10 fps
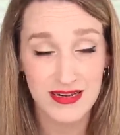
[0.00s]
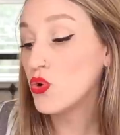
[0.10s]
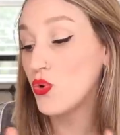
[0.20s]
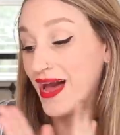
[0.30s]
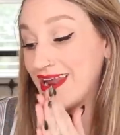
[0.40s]

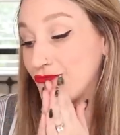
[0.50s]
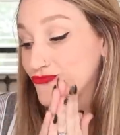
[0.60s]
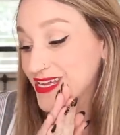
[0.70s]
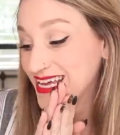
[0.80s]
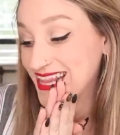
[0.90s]
Oh, and I
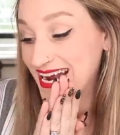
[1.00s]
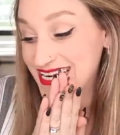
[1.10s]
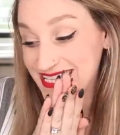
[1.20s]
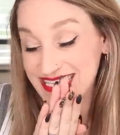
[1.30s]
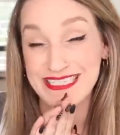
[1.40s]
really
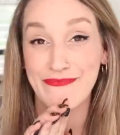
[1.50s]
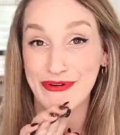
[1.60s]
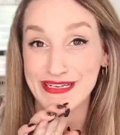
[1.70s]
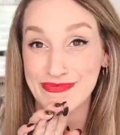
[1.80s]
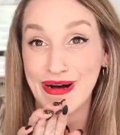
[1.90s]
liked this
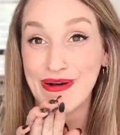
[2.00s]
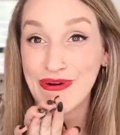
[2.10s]
number as well.